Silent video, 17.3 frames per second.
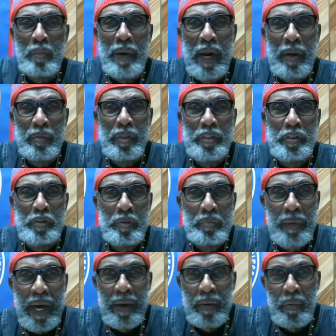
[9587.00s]
about what you
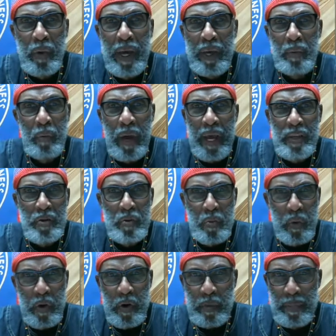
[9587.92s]
about, why why you
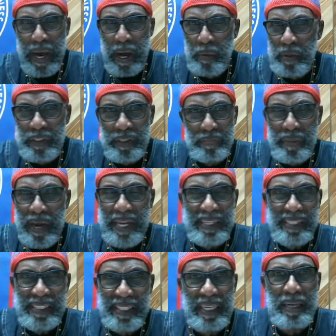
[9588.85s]
worried about what
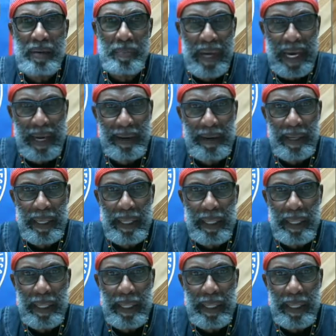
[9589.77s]
somebody say about